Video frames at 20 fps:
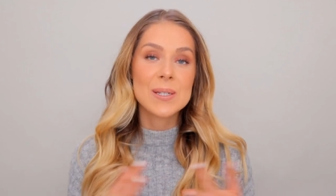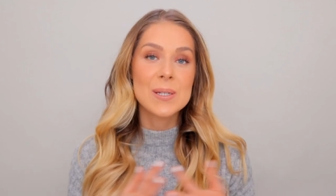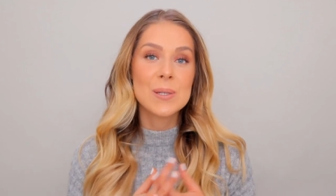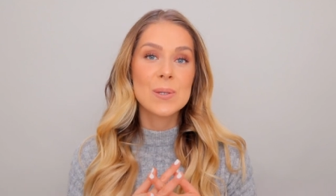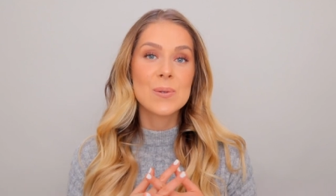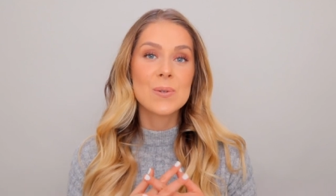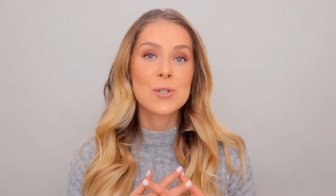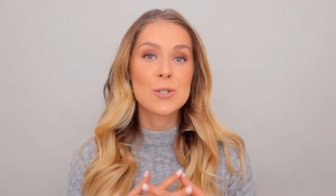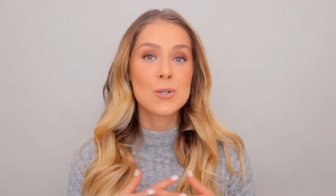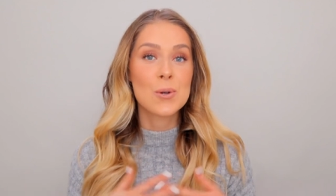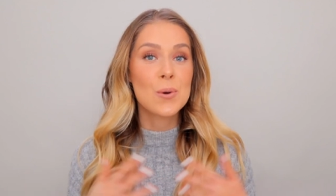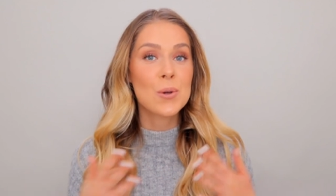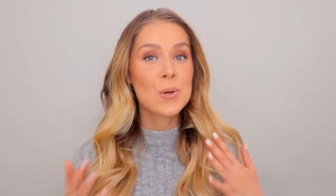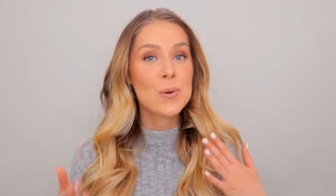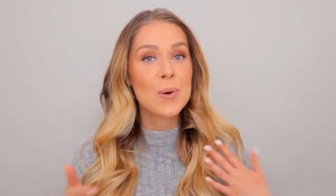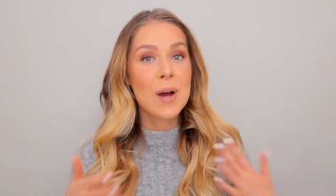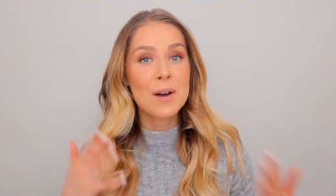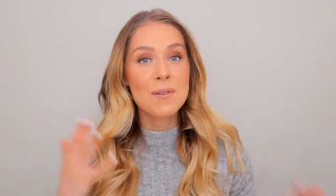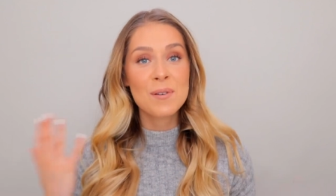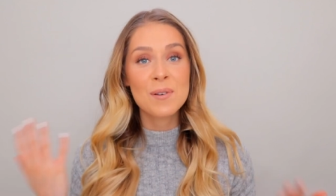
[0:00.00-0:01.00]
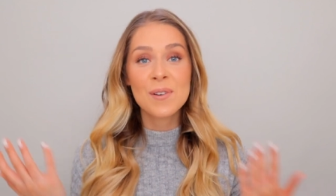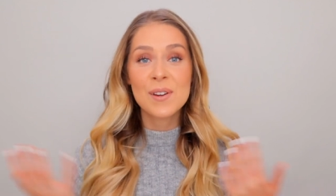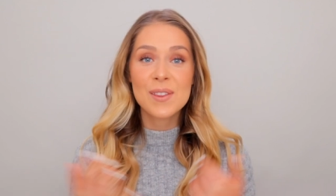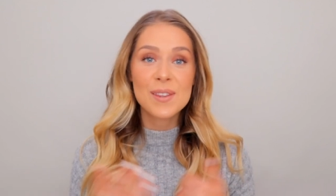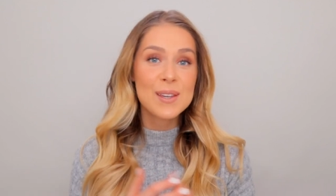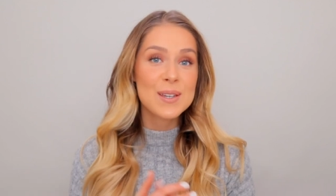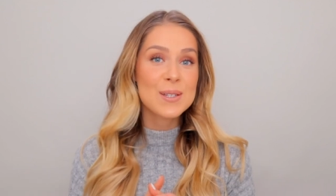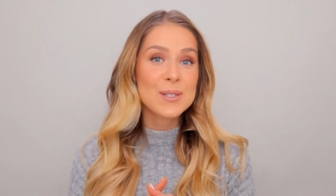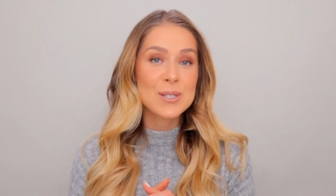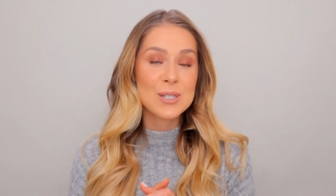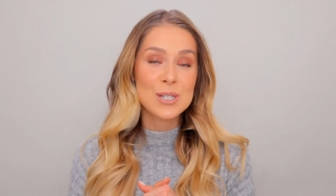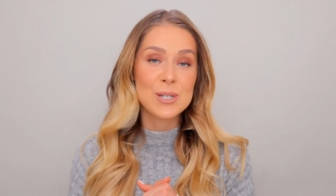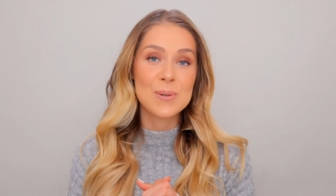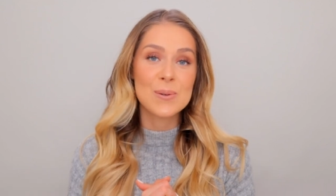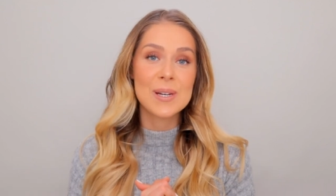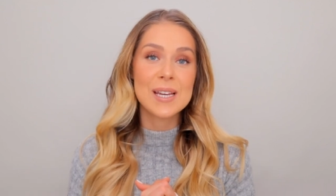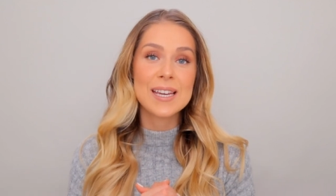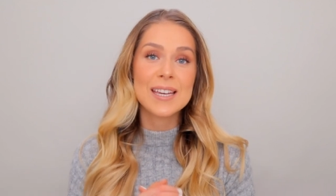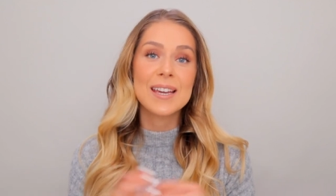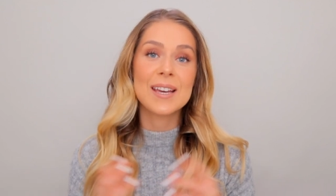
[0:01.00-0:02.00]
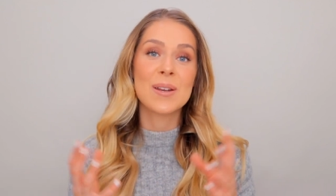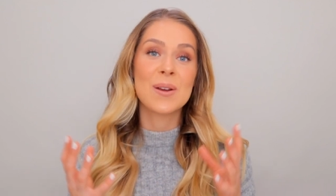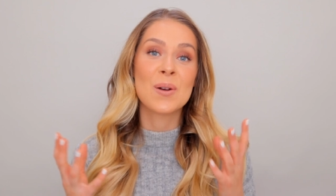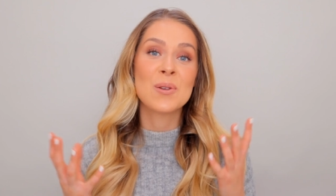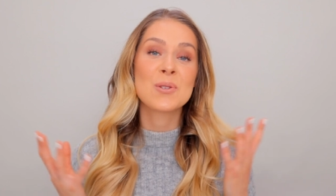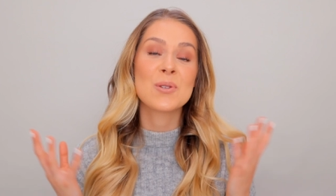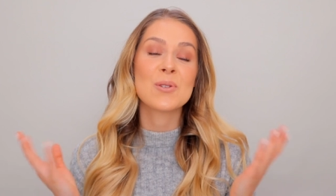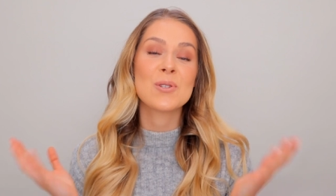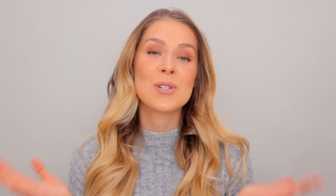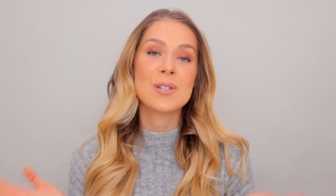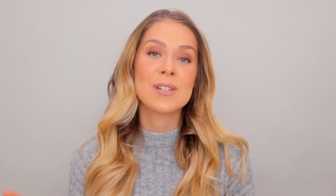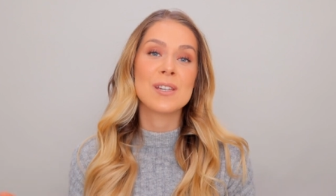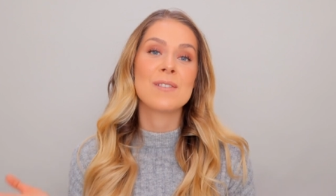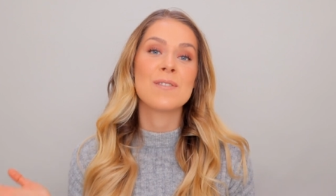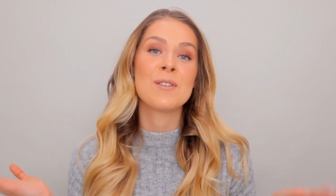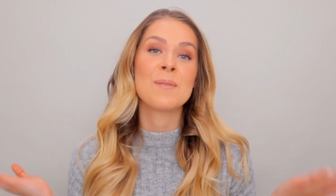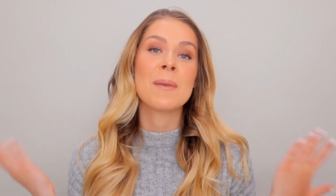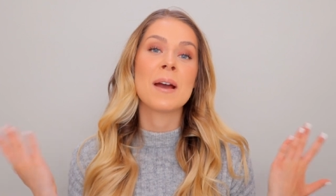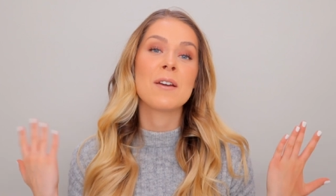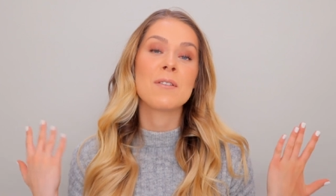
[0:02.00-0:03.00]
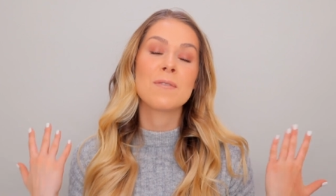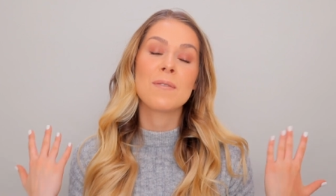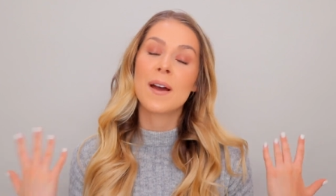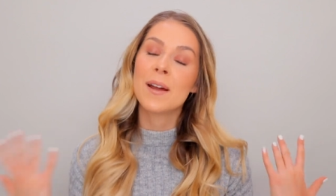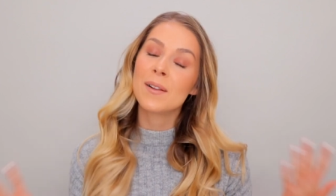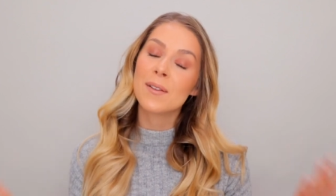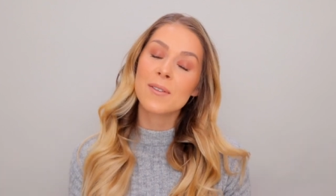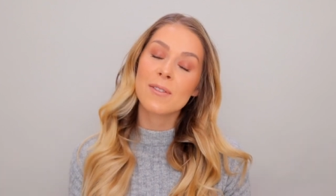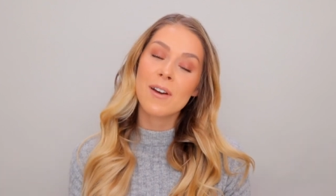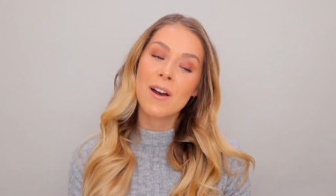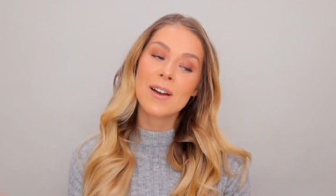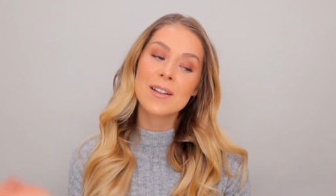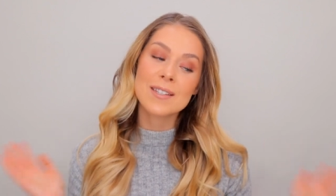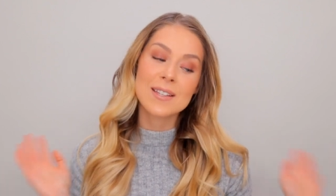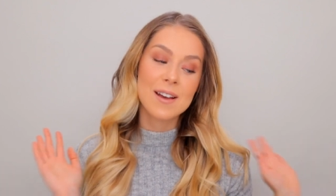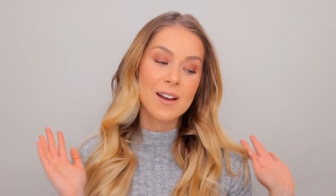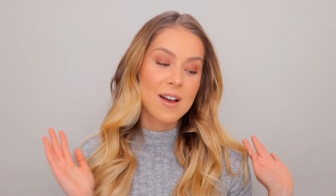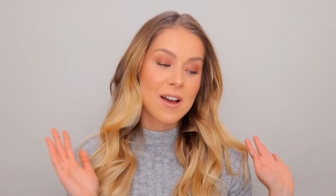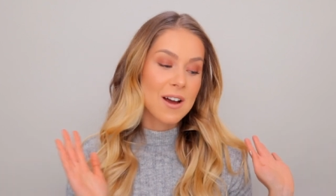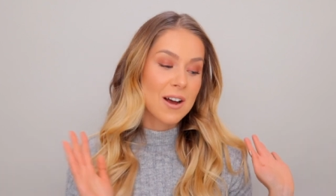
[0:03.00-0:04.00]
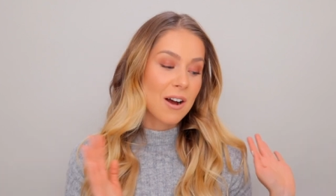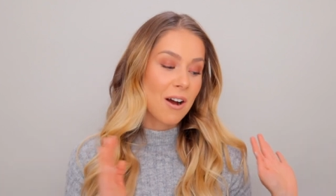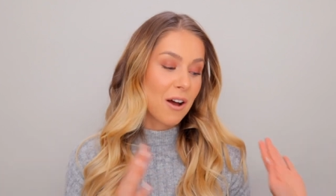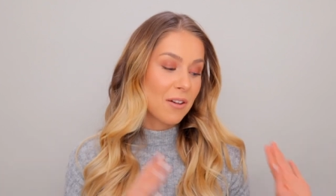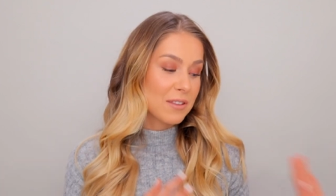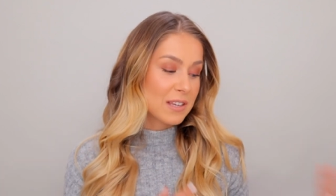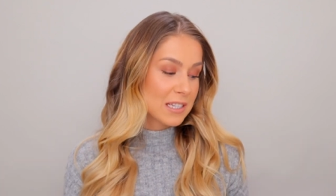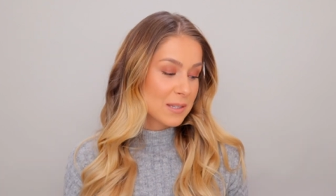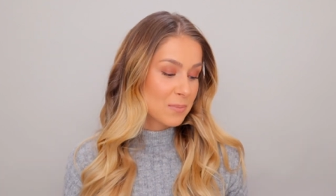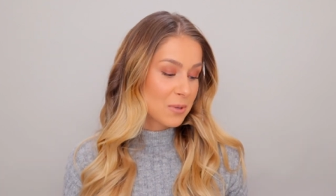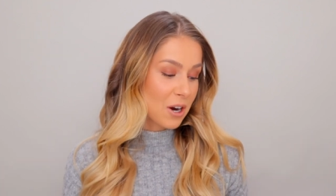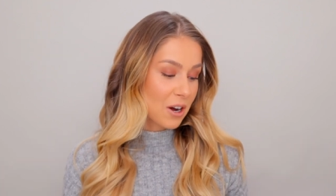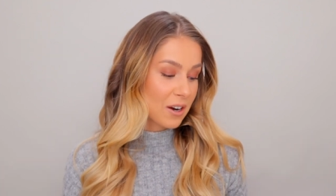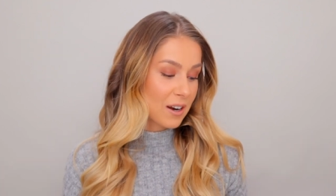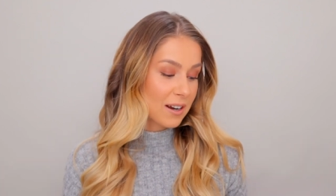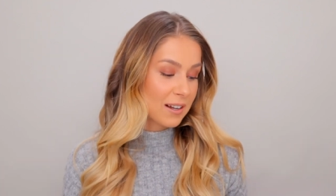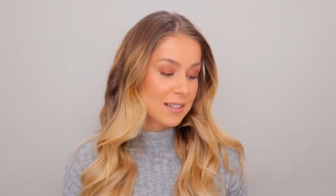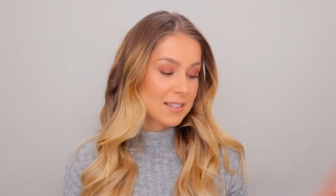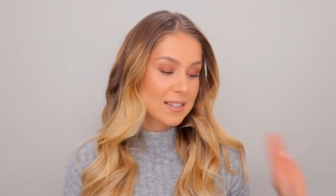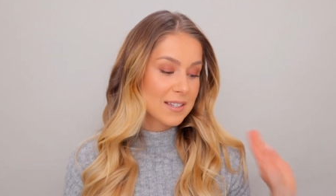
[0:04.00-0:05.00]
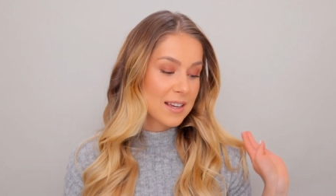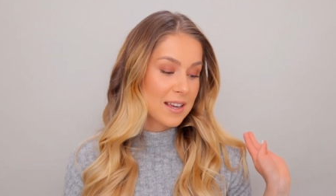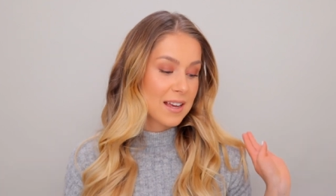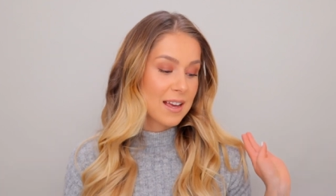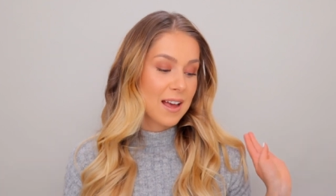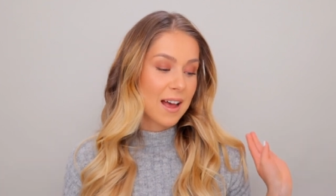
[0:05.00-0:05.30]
to show you how everything is doing and also to give you my final thoughts on these products